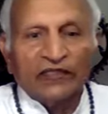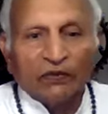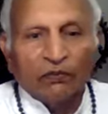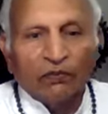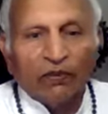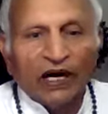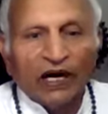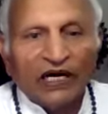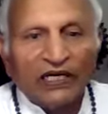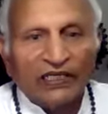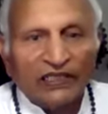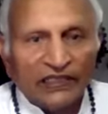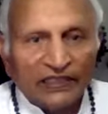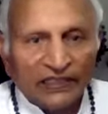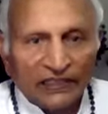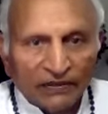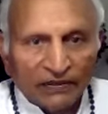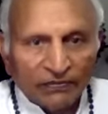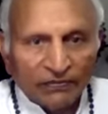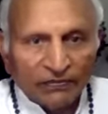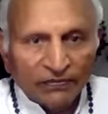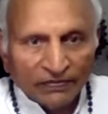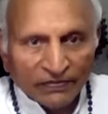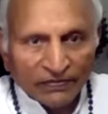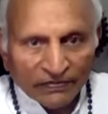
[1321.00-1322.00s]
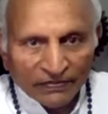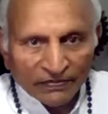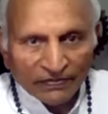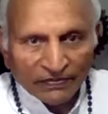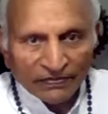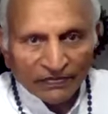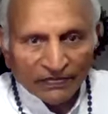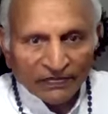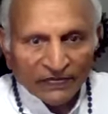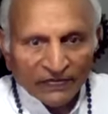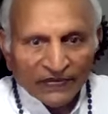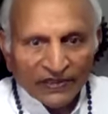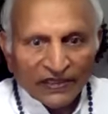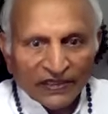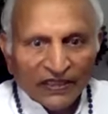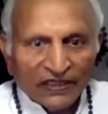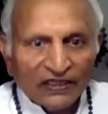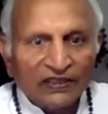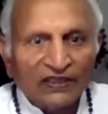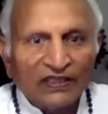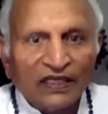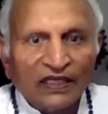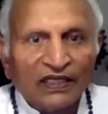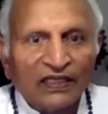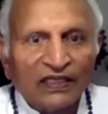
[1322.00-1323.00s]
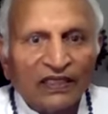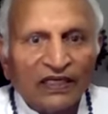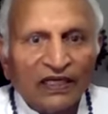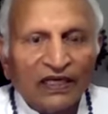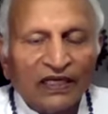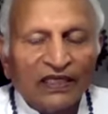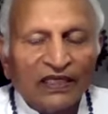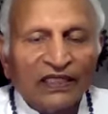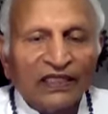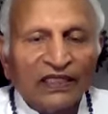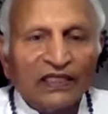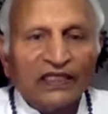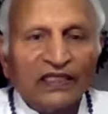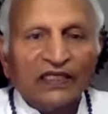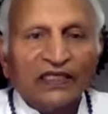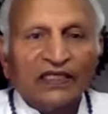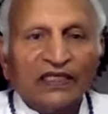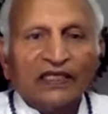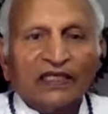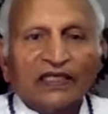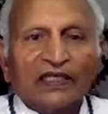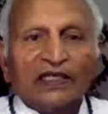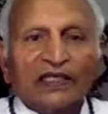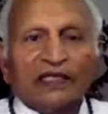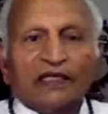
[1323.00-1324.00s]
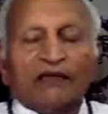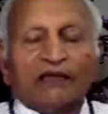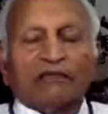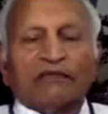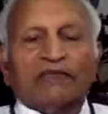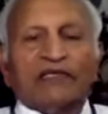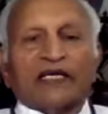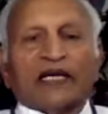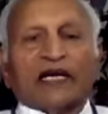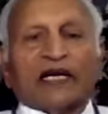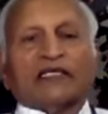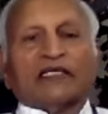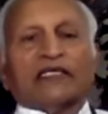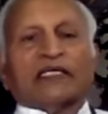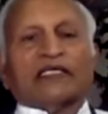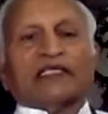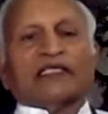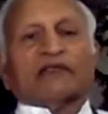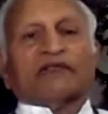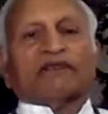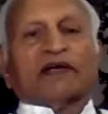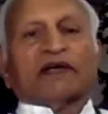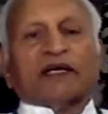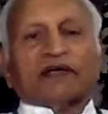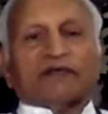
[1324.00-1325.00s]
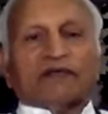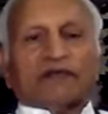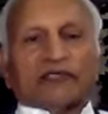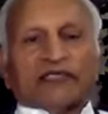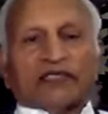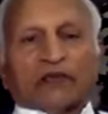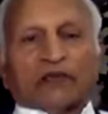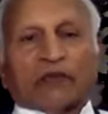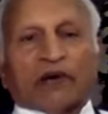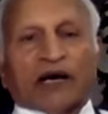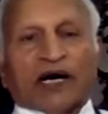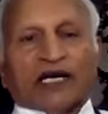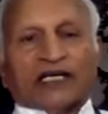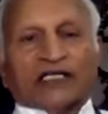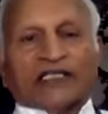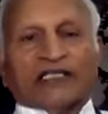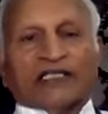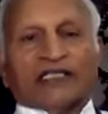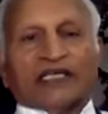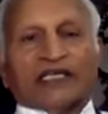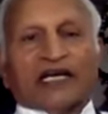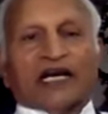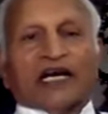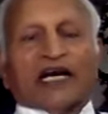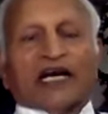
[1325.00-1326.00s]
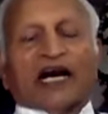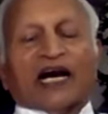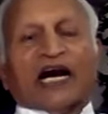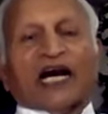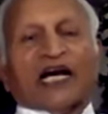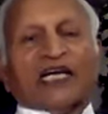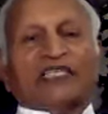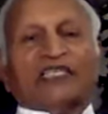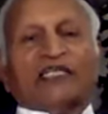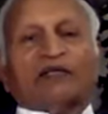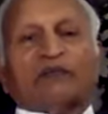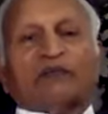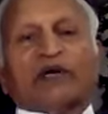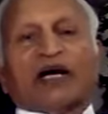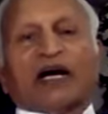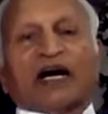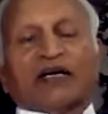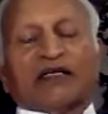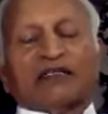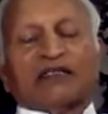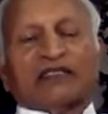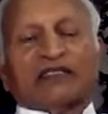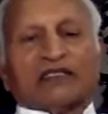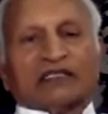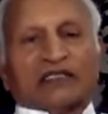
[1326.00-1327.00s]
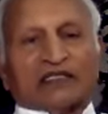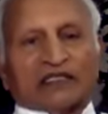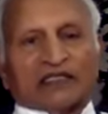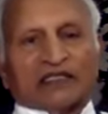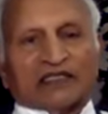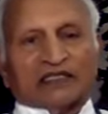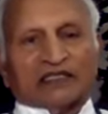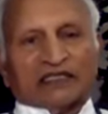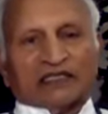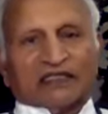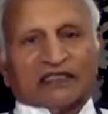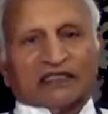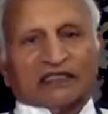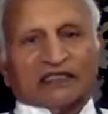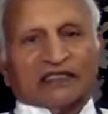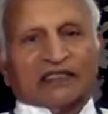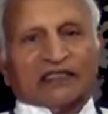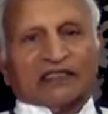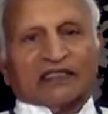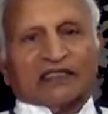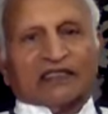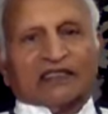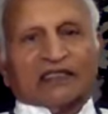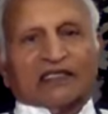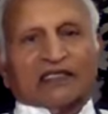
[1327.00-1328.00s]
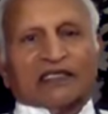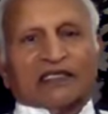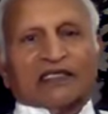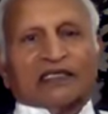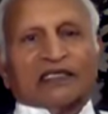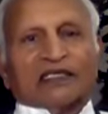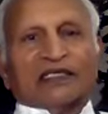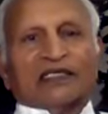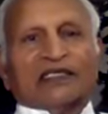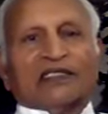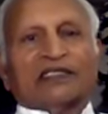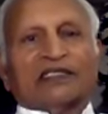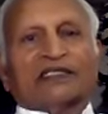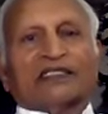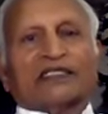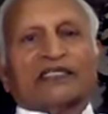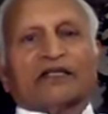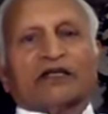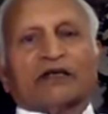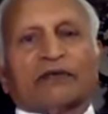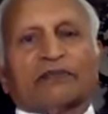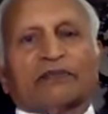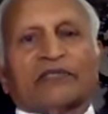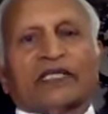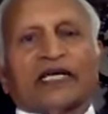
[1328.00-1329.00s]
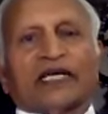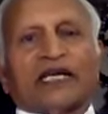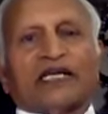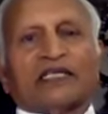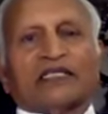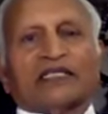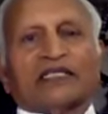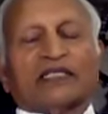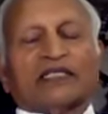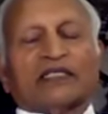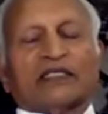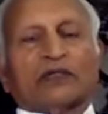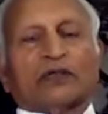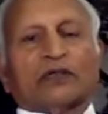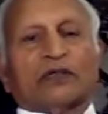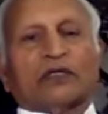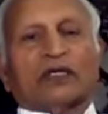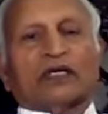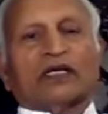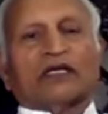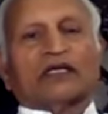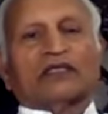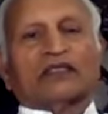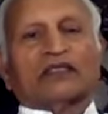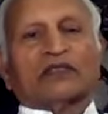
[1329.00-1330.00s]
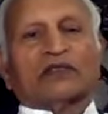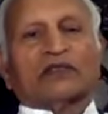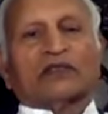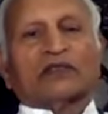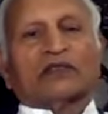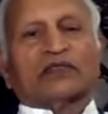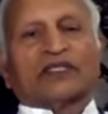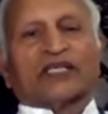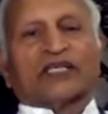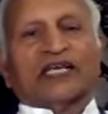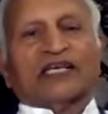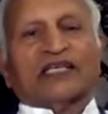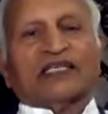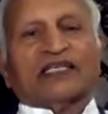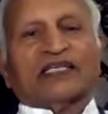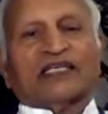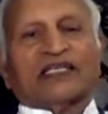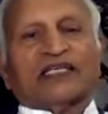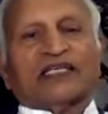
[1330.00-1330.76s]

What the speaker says: body. Generally, we identify with the body. I am hungry. Instead of that, you learn to say,